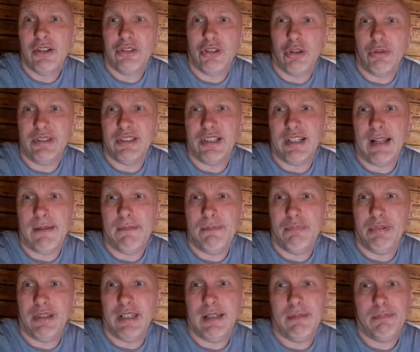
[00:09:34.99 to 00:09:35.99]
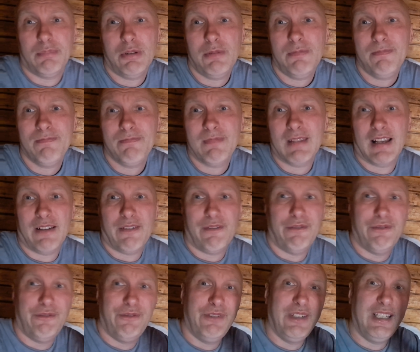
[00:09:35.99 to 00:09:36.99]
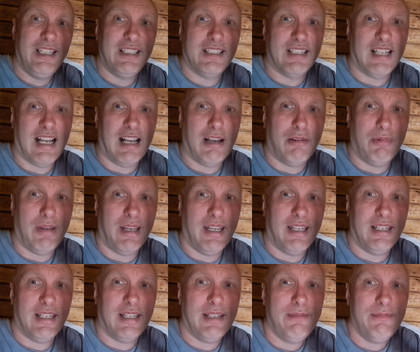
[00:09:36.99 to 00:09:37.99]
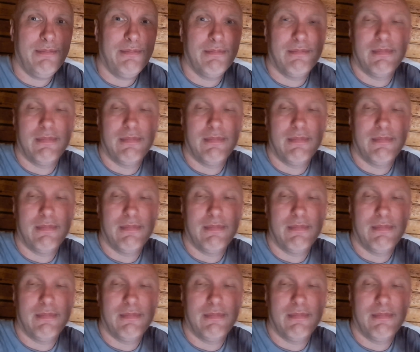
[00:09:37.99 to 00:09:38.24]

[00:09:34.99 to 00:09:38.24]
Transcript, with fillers: So into them people, three star rating,